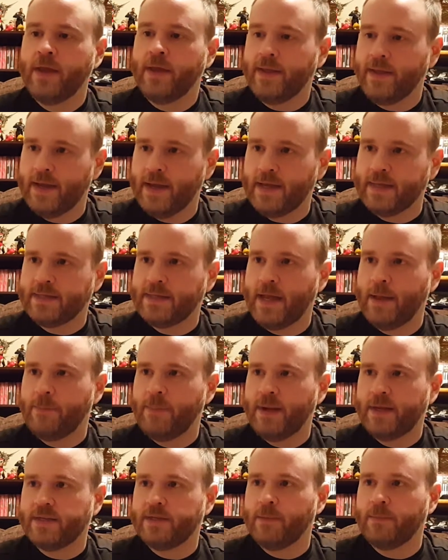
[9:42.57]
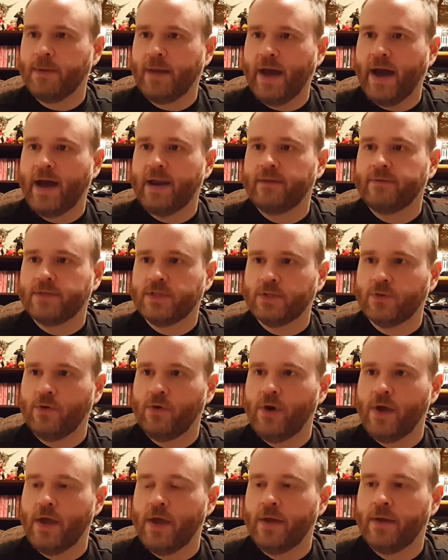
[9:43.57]
Yes, I picked up God of
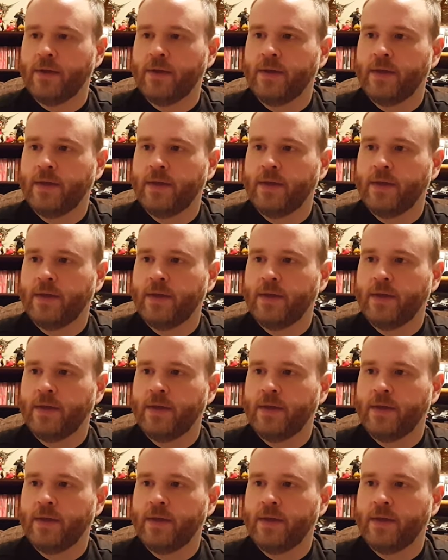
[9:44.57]
Soy.